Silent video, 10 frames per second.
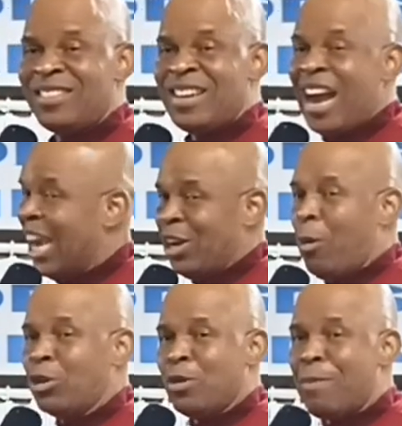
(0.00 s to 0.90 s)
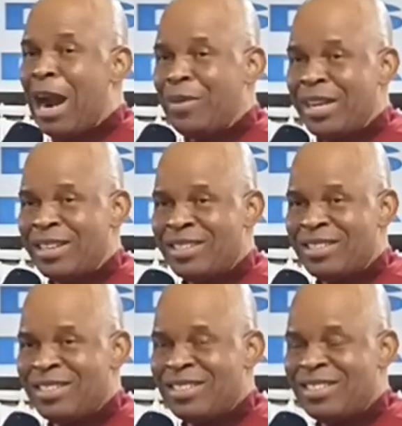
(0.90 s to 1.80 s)
I don't want to marry.
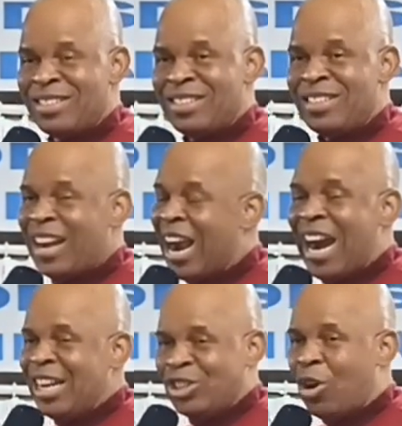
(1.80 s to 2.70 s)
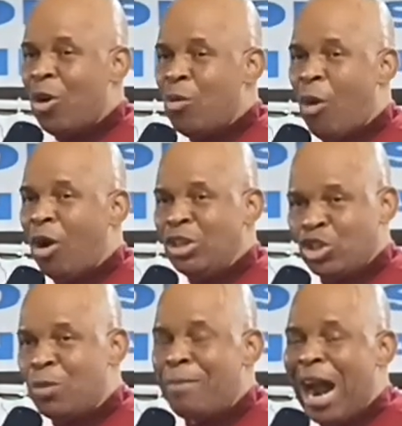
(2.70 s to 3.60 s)
I don't want
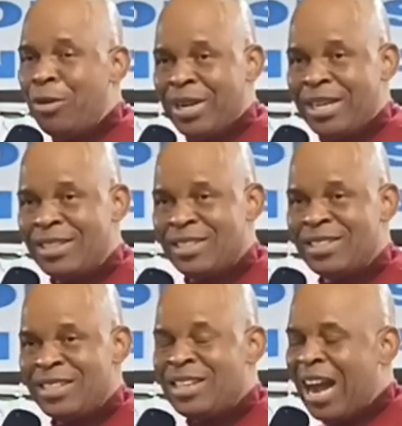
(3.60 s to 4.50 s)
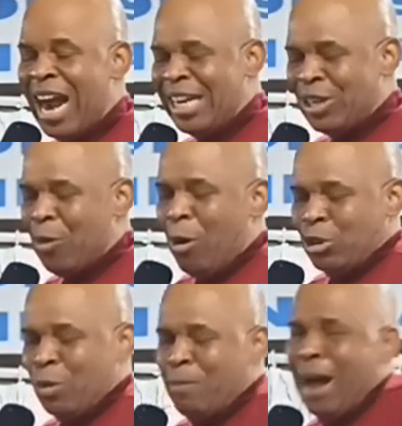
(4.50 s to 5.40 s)
to marry. I don't
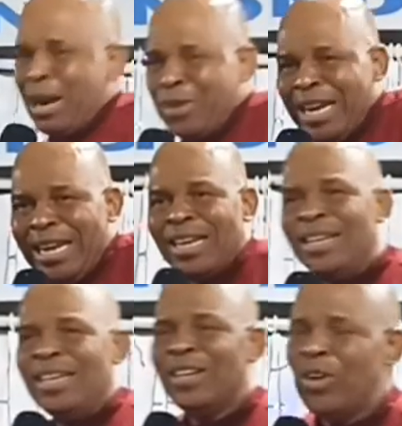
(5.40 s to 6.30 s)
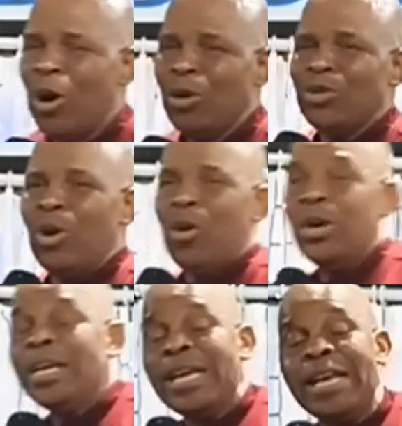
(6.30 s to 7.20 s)
want to marry. No,
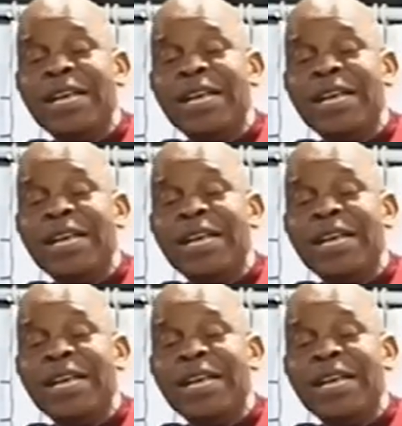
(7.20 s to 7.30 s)
no. It's